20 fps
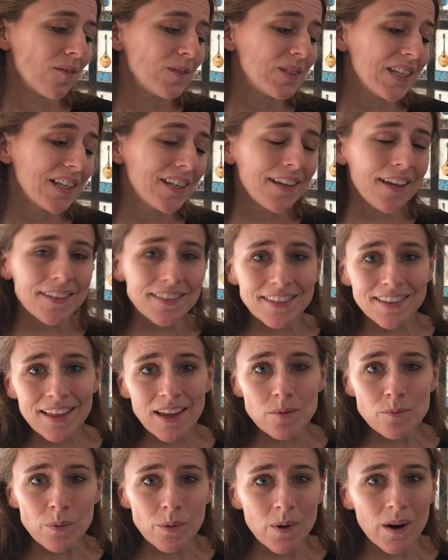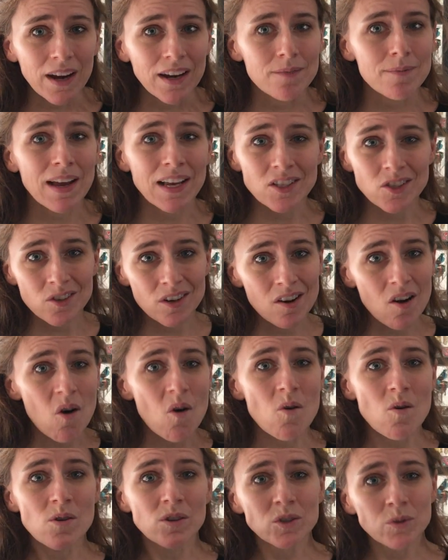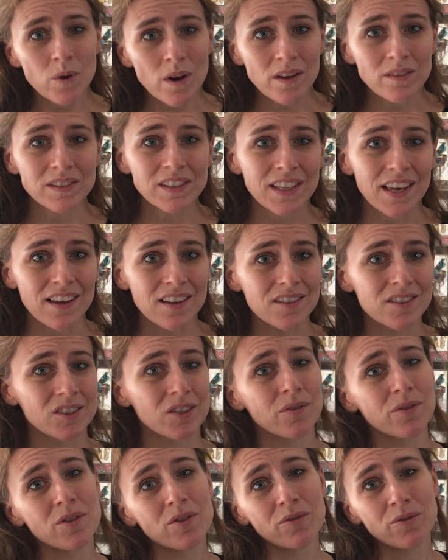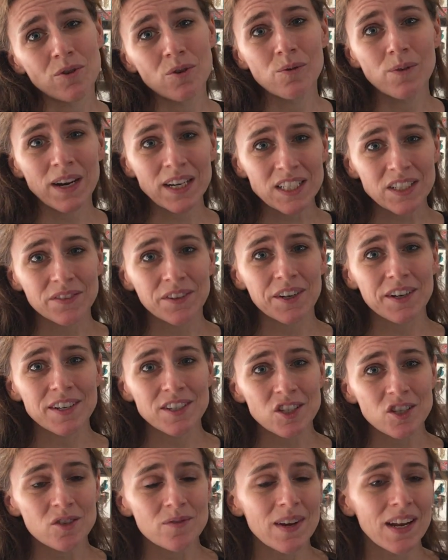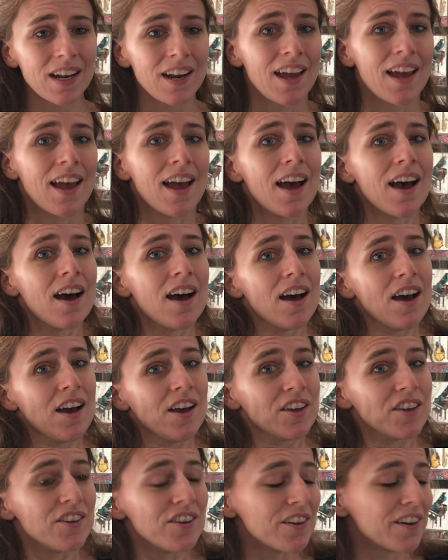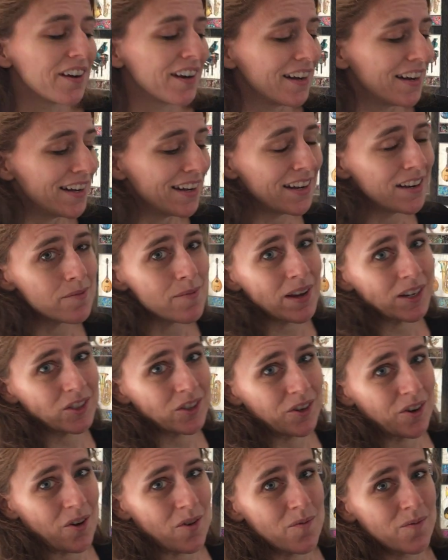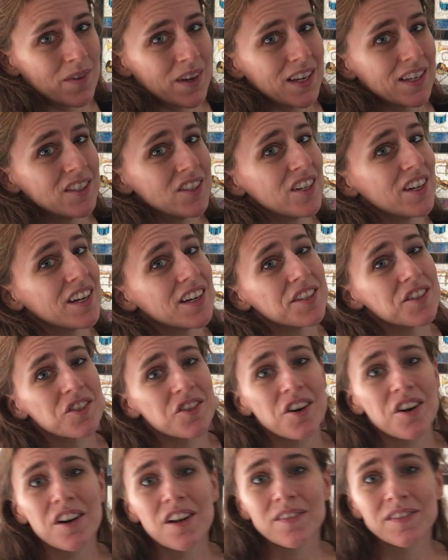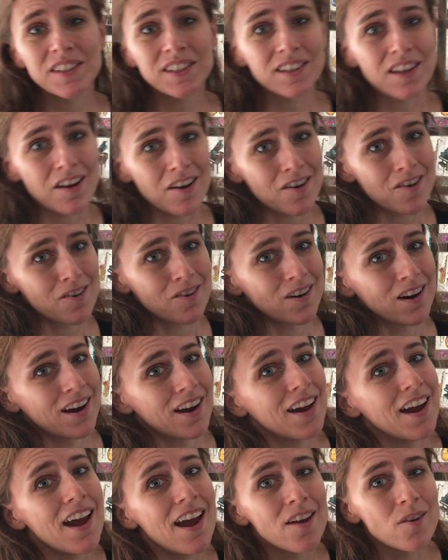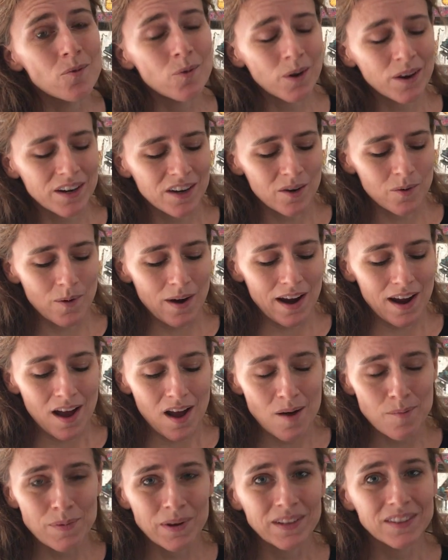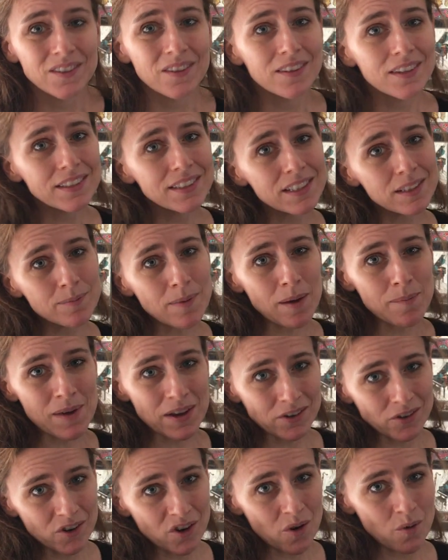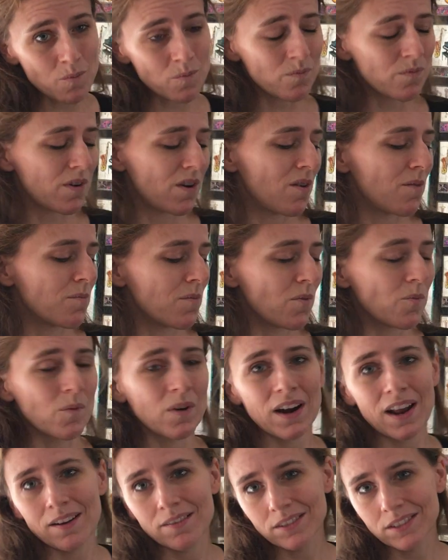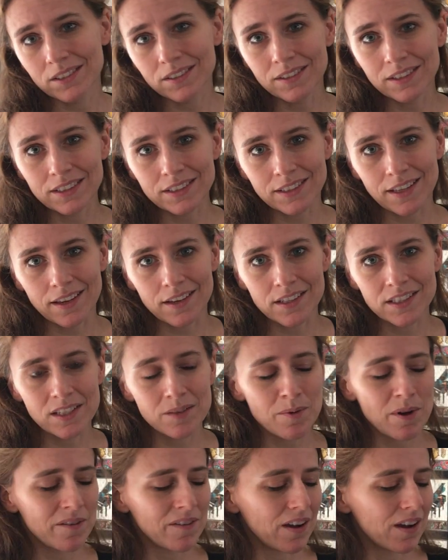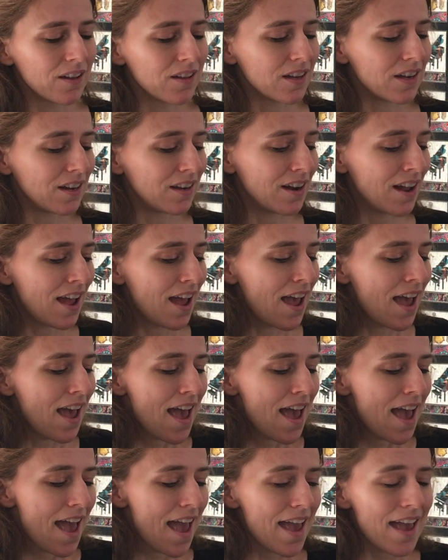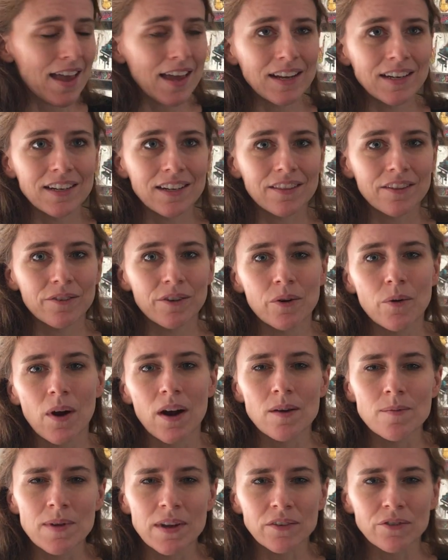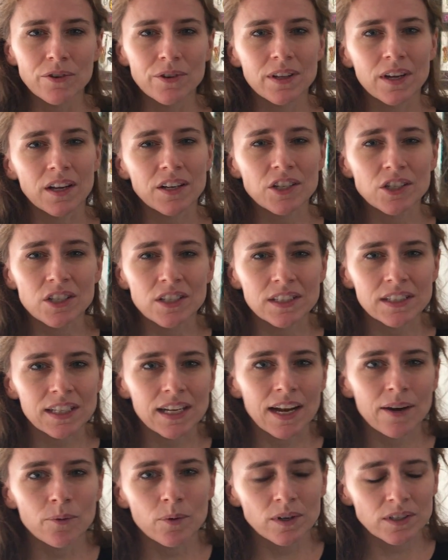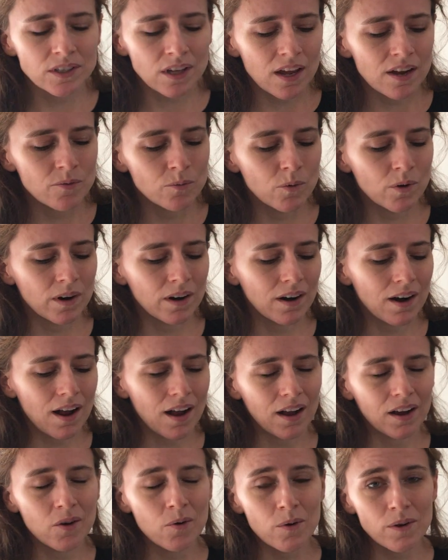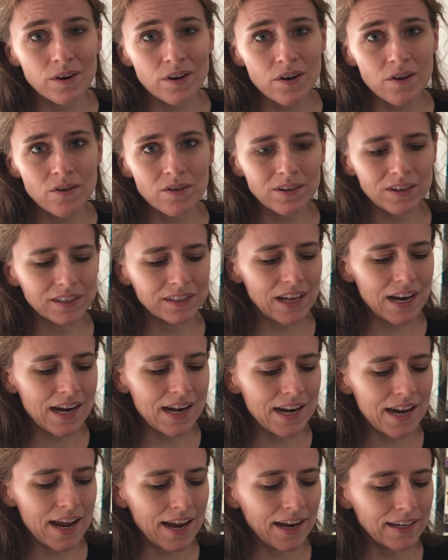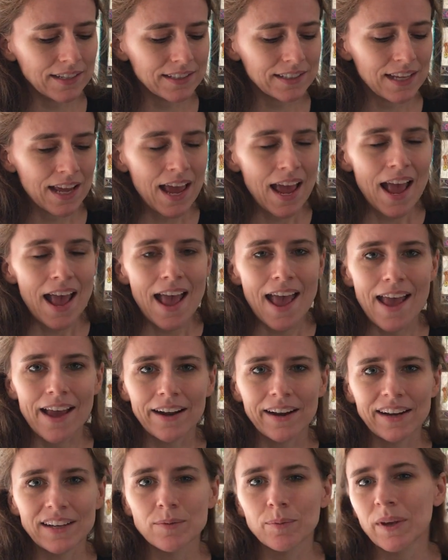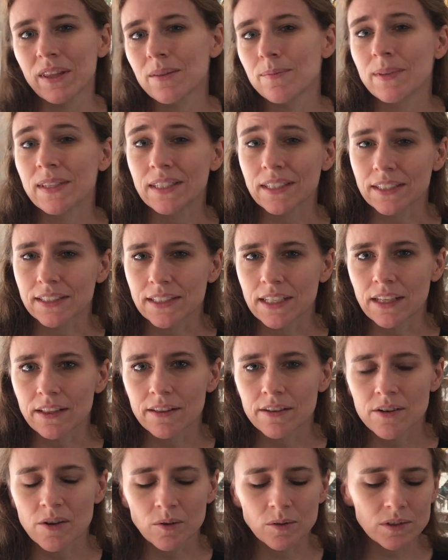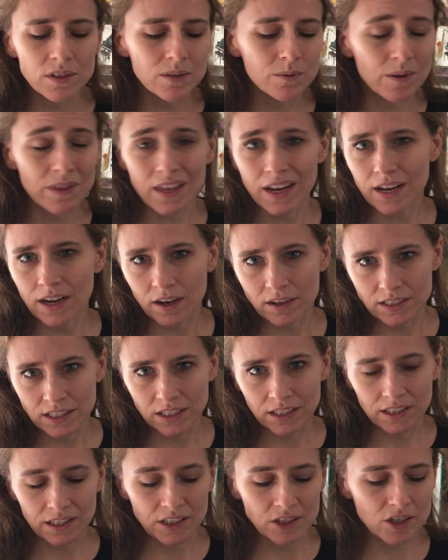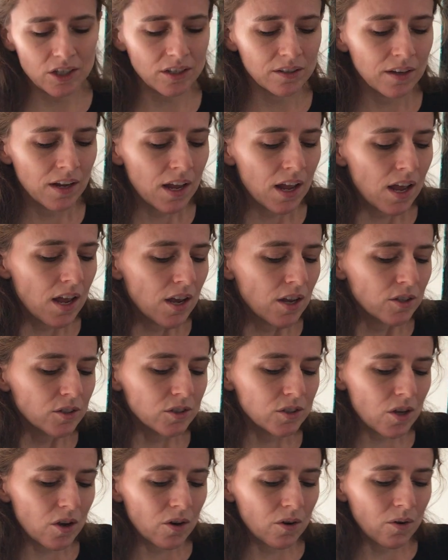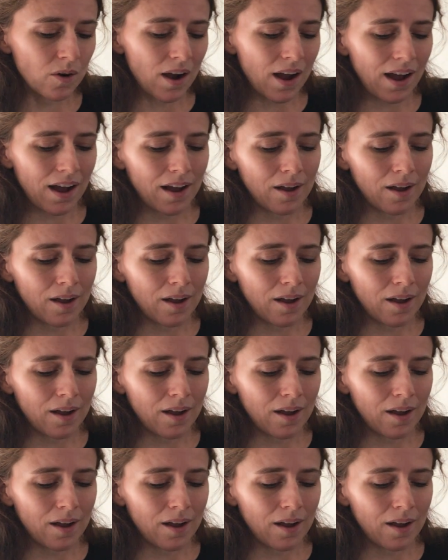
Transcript: To get to that point, mastering all 12 scales over the full range of your instrument, you're going to need a metronome because you're going to start off slow and work your way up. So this is my metronome from when I was learning scales on my violin, and the requirement for the auditions that I worked on were quarter note is 88, and I had to play them in 16th notes with any articulation. So